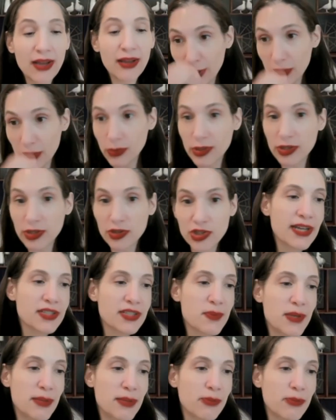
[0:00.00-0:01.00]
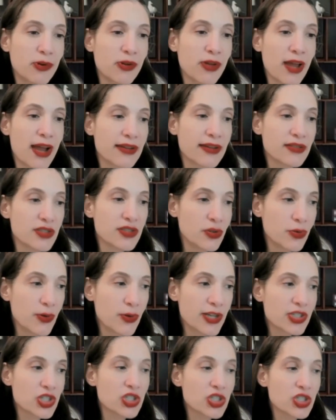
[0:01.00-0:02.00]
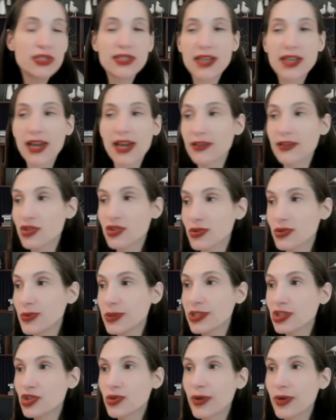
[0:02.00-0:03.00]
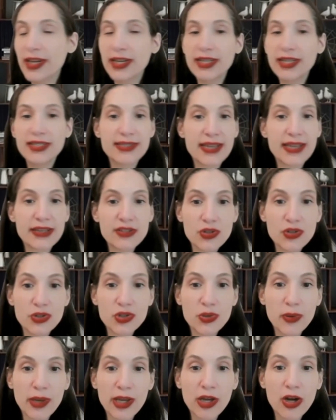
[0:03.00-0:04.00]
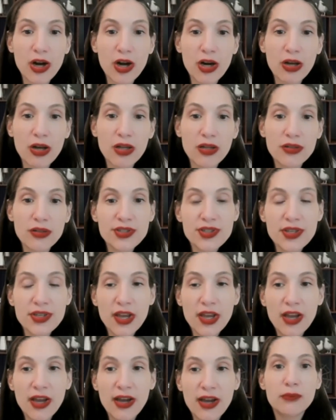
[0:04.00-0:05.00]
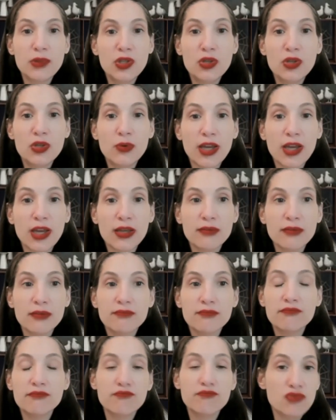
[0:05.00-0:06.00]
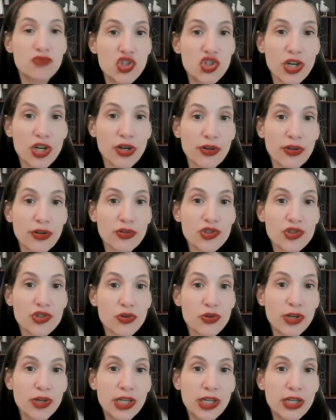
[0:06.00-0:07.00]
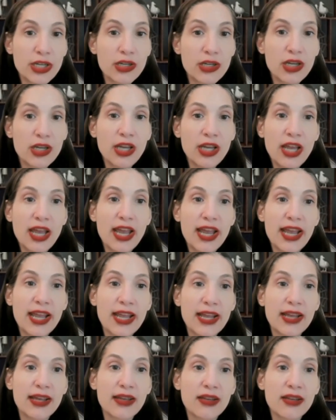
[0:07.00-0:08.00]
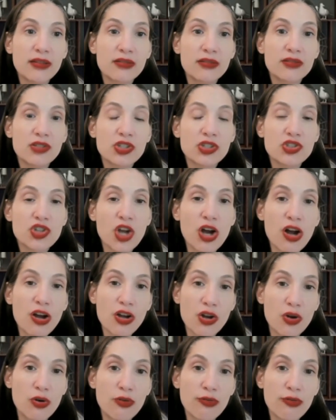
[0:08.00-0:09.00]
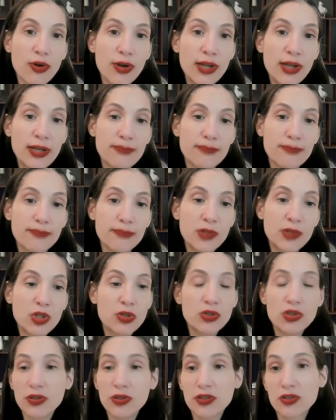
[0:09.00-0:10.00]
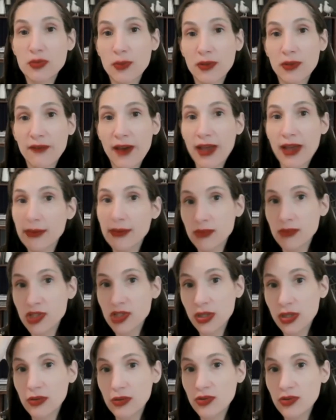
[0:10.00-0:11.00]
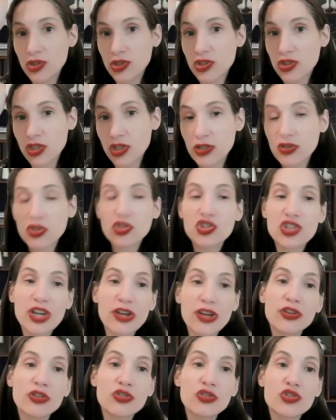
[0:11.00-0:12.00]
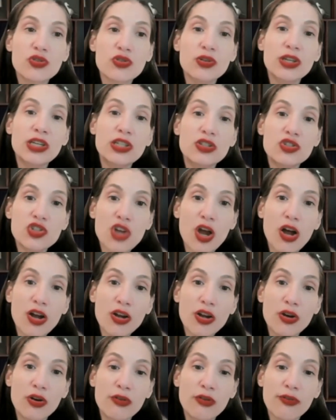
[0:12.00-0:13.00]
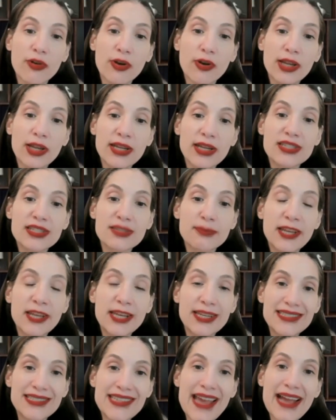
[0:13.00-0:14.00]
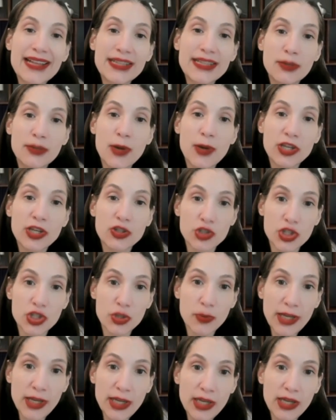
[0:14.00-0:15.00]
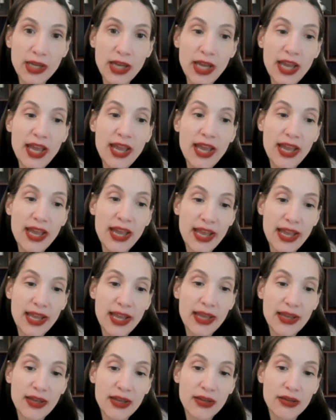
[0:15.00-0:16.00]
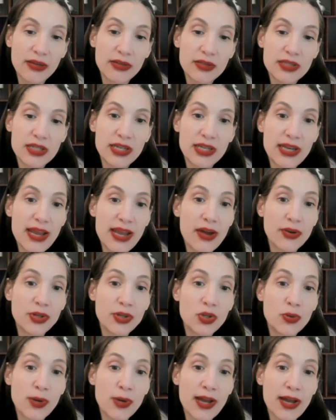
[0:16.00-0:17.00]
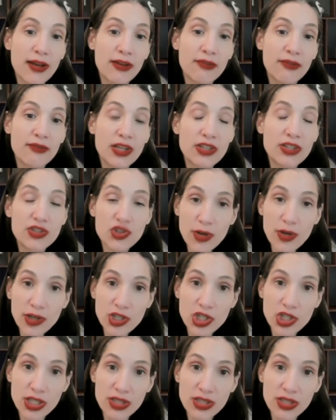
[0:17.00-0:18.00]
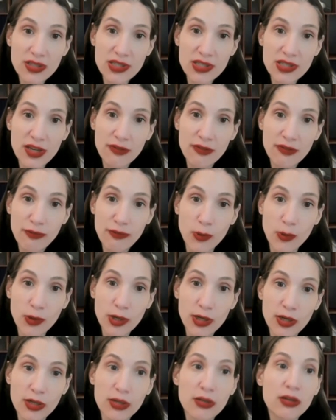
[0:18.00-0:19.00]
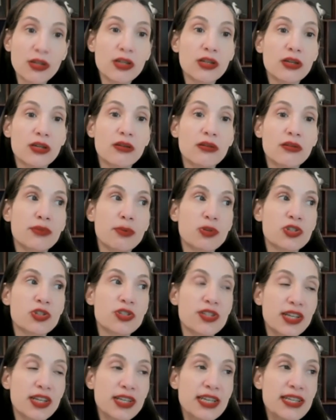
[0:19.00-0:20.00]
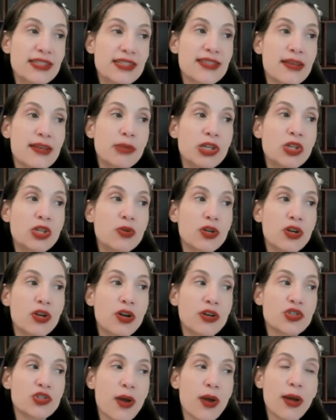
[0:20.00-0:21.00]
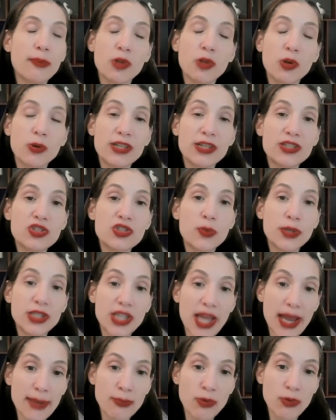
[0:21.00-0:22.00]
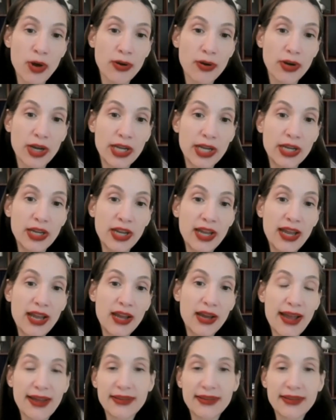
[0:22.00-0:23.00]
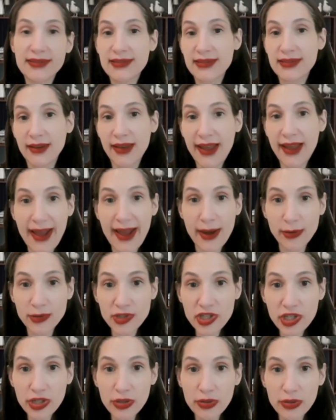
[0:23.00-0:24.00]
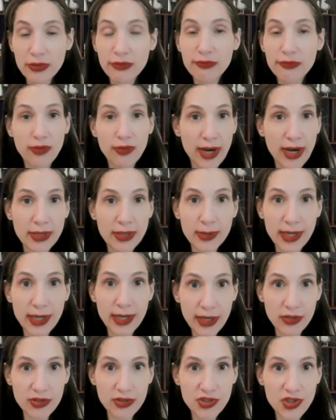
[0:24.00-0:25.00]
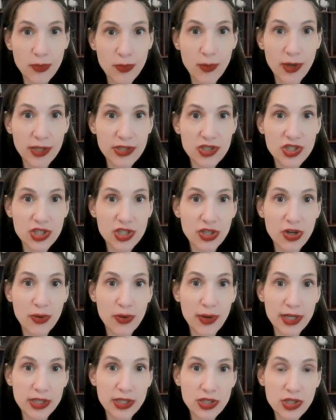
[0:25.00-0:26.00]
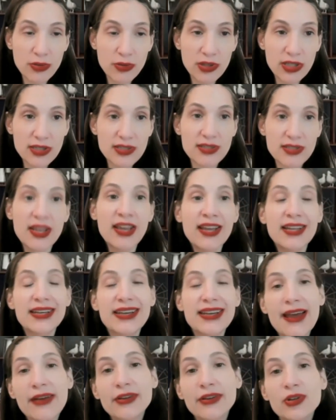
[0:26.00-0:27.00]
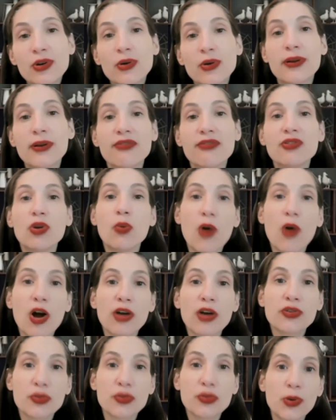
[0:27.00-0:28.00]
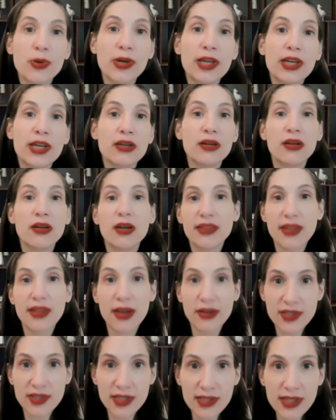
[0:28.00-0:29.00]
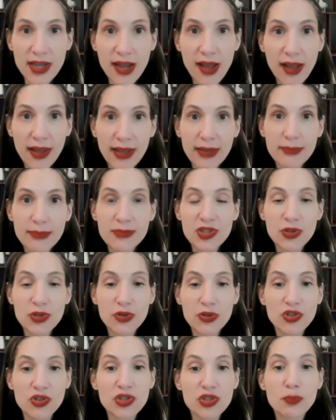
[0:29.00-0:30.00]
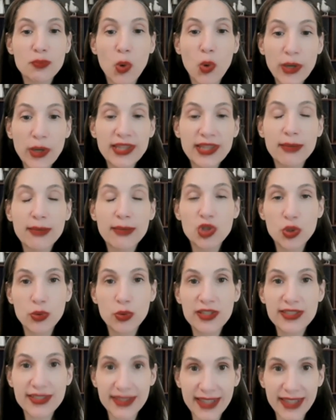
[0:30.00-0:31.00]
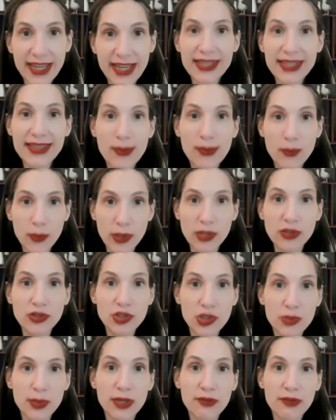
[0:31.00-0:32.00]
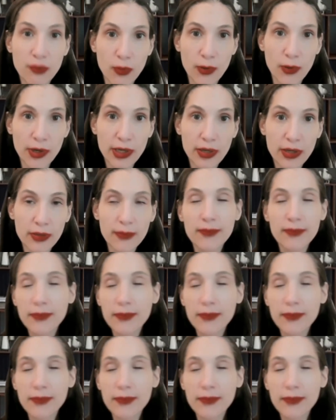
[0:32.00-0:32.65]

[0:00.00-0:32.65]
You can, as people ask you questions, as you're doing trainings, as you're doing calls, you can share your screen and talk over it. You can do this with Fathom too. You share your screen, talk over it, explain exactly what you're doing. And now you have instructions for the person that needs them, and you can also upload it to a library as a how-to anyone else who wants to know how to do this. Now you don't have to walk through it 1,000 times. You can just point them to this link that will do it for you.